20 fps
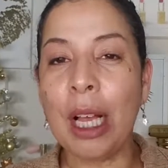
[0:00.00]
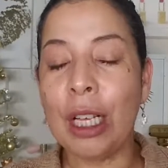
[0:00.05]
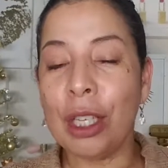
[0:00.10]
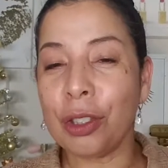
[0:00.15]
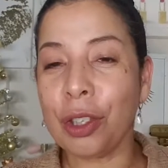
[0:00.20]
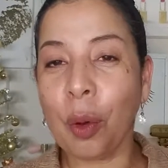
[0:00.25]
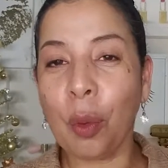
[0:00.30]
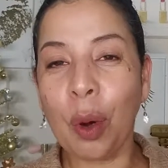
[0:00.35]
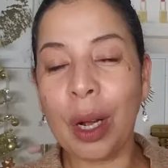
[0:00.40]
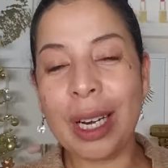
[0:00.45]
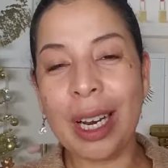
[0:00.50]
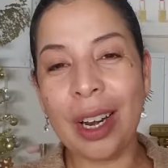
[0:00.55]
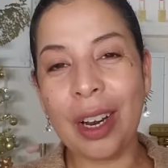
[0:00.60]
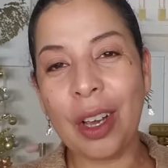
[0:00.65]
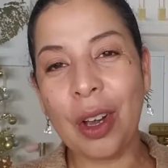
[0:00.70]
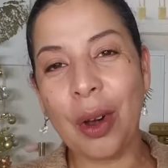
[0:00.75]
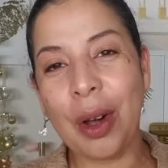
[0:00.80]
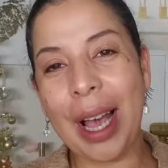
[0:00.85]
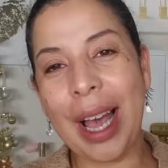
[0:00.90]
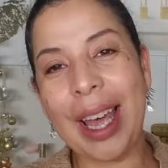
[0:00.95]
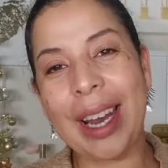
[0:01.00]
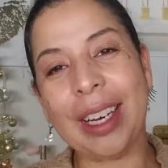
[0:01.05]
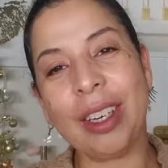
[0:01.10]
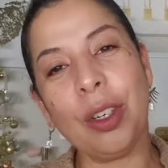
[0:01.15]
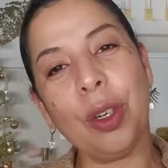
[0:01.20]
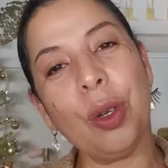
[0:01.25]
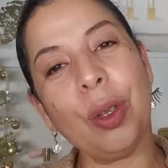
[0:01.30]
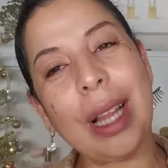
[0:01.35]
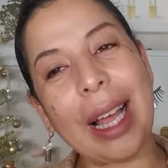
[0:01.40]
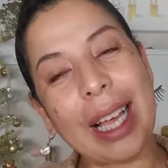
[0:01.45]
So I wanted to go ahead and
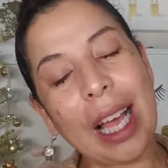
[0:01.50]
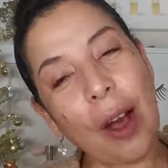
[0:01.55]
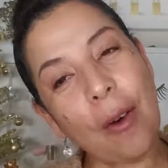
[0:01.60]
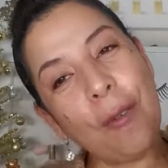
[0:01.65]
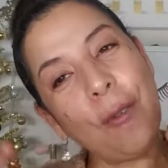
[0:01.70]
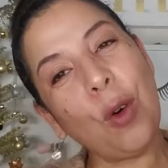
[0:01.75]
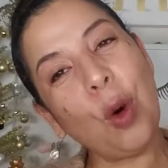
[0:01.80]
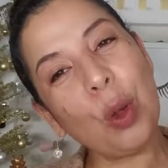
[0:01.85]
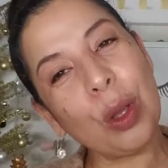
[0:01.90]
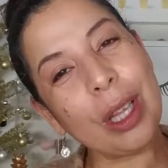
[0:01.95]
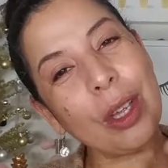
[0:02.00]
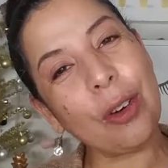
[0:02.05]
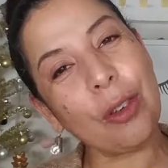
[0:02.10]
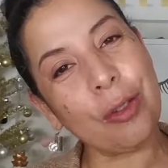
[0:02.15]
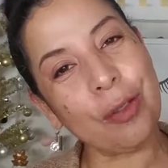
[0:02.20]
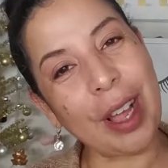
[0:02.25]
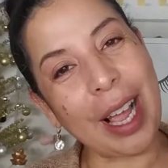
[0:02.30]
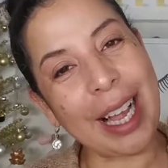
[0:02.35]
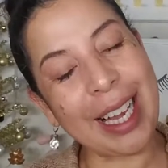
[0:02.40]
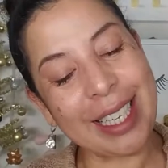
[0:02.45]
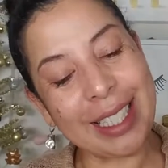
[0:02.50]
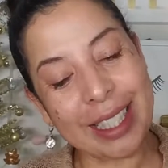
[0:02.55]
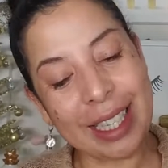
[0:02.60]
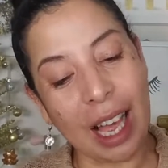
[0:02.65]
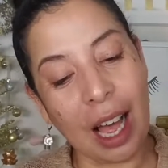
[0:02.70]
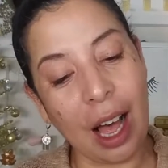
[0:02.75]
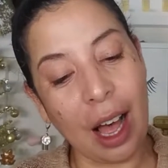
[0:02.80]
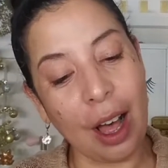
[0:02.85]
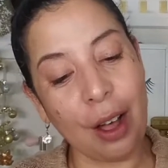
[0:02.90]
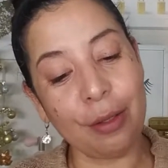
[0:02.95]
do like a full little face
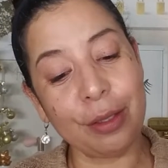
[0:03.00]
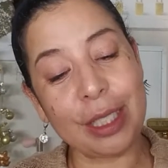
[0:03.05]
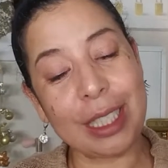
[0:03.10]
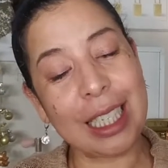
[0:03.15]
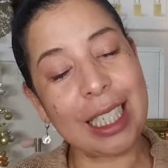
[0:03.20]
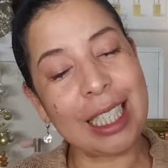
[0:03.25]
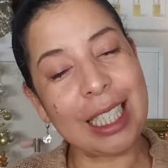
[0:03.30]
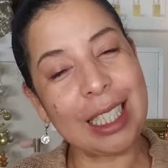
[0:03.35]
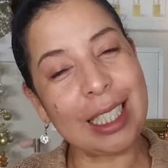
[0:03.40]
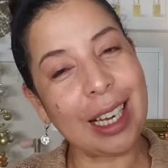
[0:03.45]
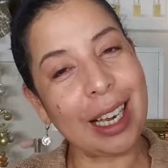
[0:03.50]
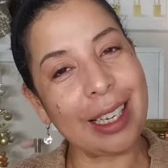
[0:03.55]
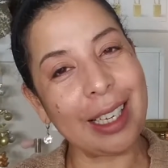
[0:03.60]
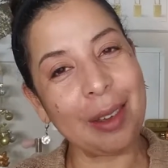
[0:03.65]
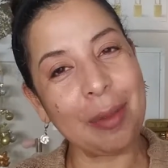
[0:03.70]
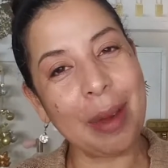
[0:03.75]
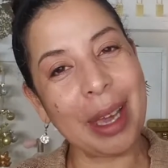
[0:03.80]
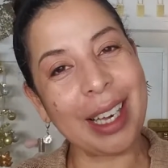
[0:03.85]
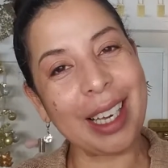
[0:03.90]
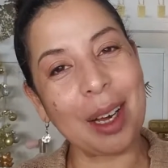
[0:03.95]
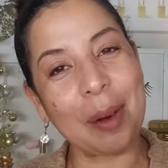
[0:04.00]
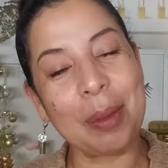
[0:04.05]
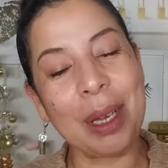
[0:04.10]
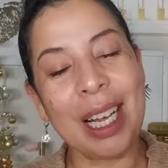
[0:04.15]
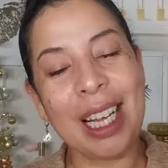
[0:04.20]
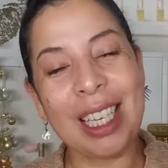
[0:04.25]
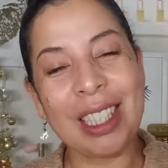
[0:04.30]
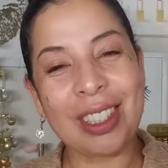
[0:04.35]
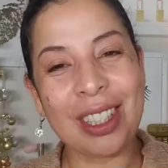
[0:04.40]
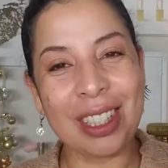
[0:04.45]
of teeny tiny makeup.
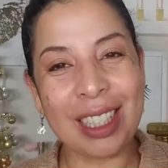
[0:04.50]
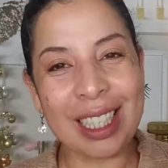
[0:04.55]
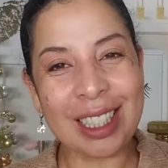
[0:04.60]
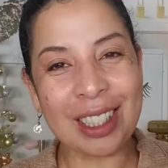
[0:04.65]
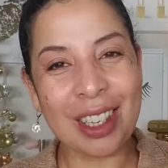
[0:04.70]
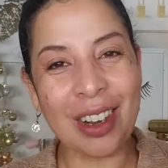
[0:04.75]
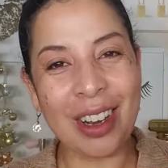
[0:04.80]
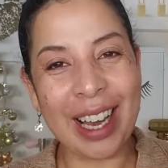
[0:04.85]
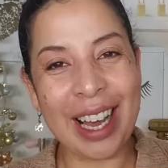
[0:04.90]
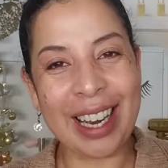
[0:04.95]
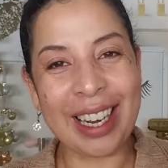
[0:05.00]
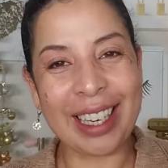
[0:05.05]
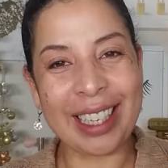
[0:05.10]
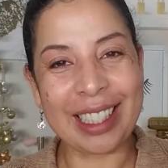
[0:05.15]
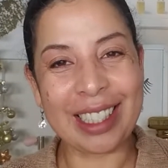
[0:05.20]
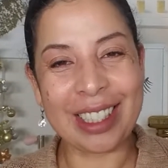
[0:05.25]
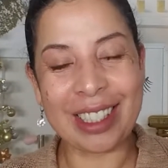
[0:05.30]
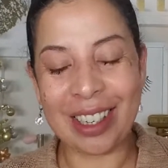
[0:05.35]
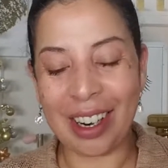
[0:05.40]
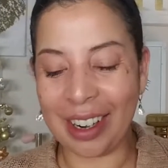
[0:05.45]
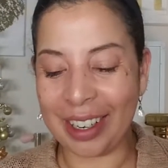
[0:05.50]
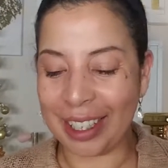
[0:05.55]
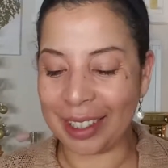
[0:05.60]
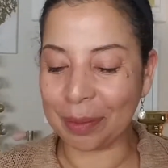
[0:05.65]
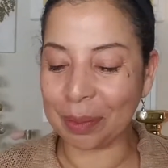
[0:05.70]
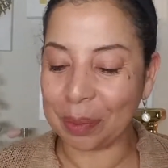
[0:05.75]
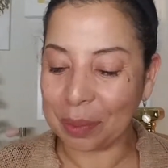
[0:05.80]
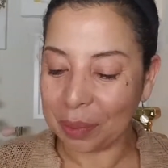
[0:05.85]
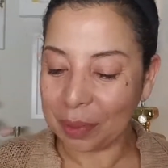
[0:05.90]
So let's go ahead and get started.